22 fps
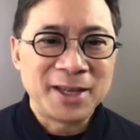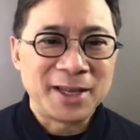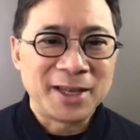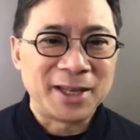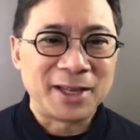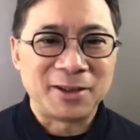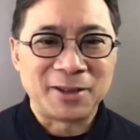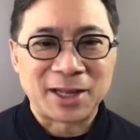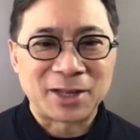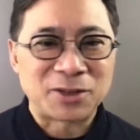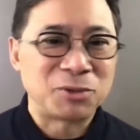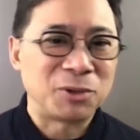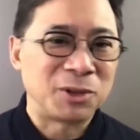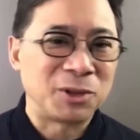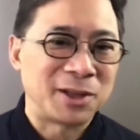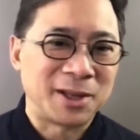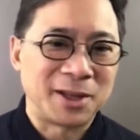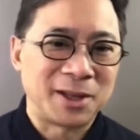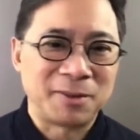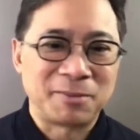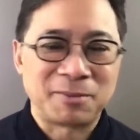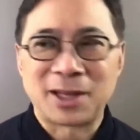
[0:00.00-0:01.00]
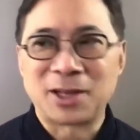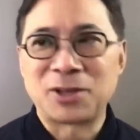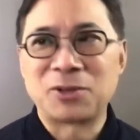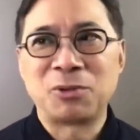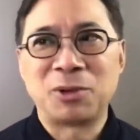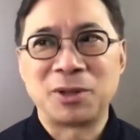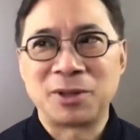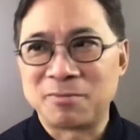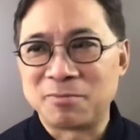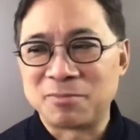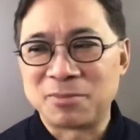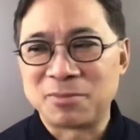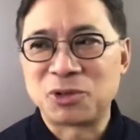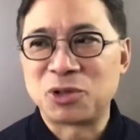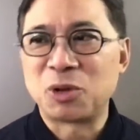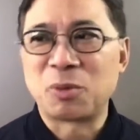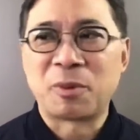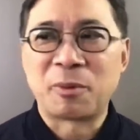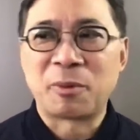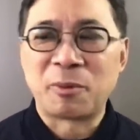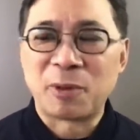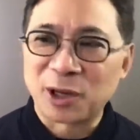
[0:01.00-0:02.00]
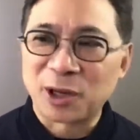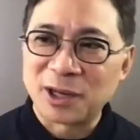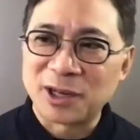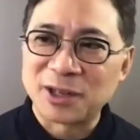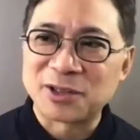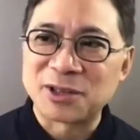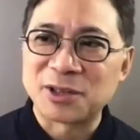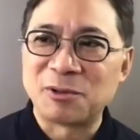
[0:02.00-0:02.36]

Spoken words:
you know, that's what supermarkets